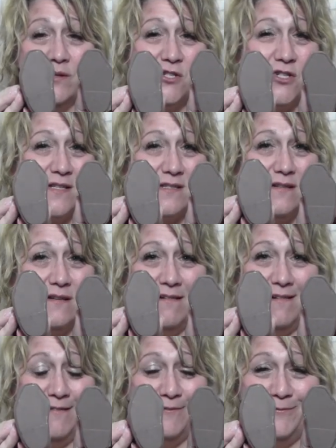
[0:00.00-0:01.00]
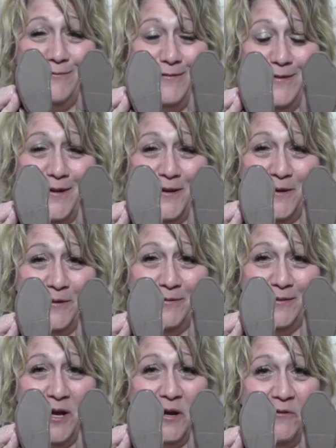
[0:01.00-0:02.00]
It's just a
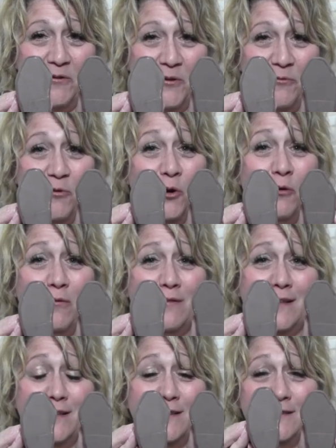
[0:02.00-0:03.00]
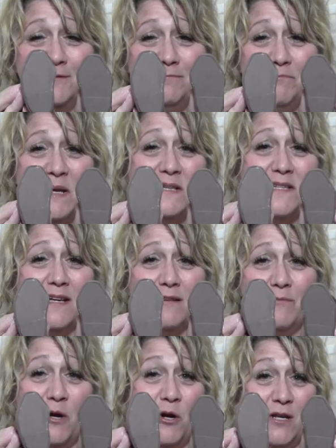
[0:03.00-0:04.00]
kind of a real
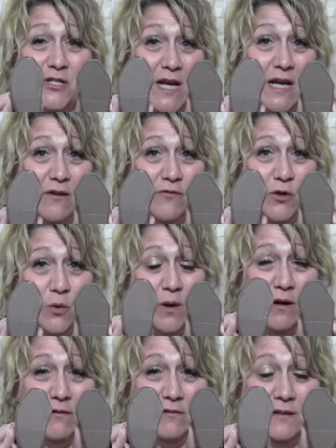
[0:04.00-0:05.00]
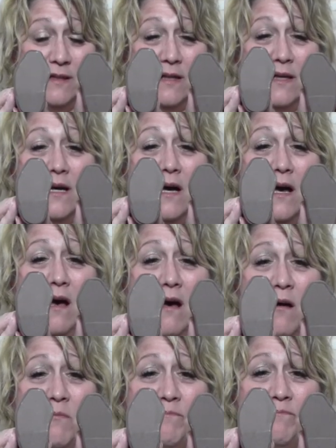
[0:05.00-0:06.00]
basic Mary Jane, if you will.
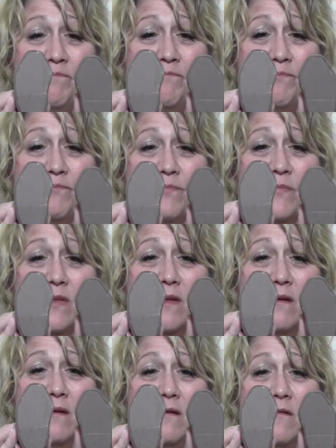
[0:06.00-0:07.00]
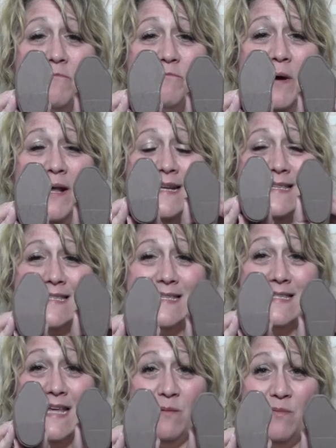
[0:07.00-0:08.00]
But it's the
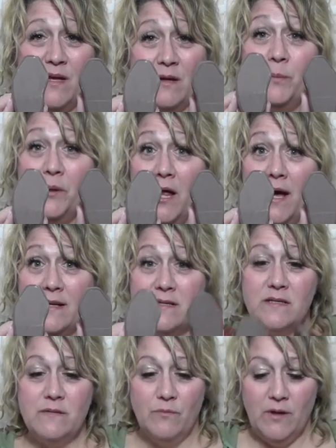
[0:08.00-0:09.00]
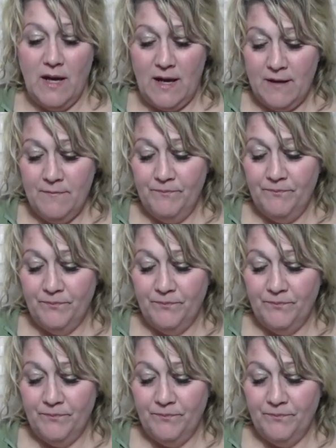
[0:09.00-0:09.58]
same thing applies. Okay.